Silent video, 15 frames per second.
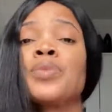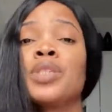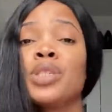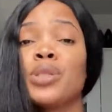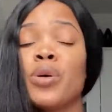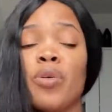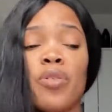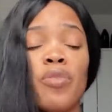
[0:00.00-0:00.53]

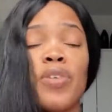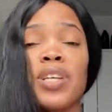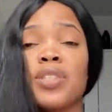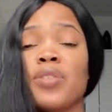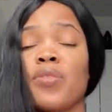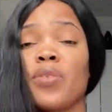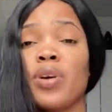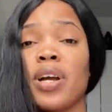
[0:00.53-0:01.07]
So first
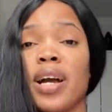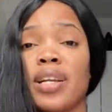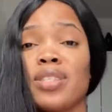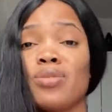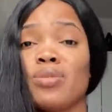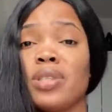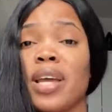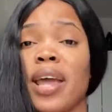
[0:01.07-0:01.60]
of all guys,
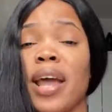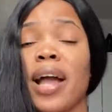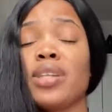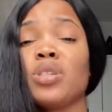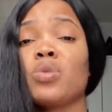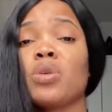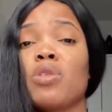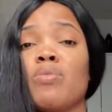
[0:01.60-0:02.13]
today I
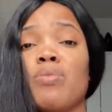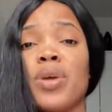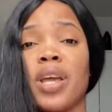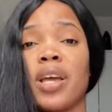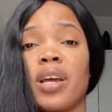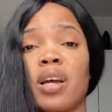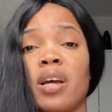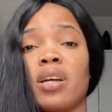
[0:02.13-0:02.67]
just want
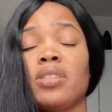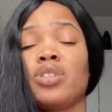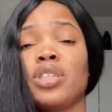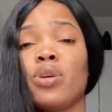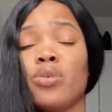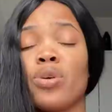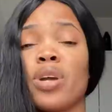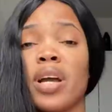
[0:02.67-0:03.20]
to
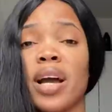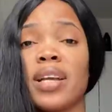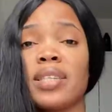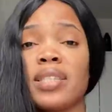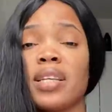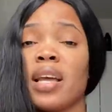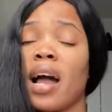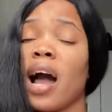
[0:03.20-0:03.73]
show you
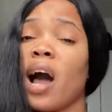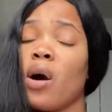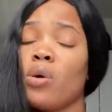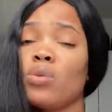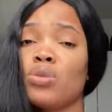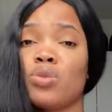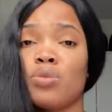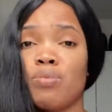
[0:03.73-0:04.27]
guys
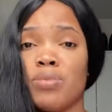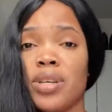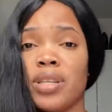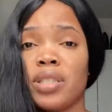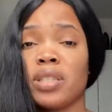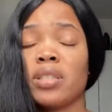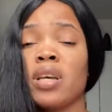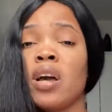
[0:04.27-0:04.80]
how to
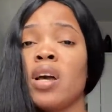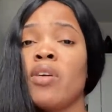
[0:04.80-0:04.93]
mix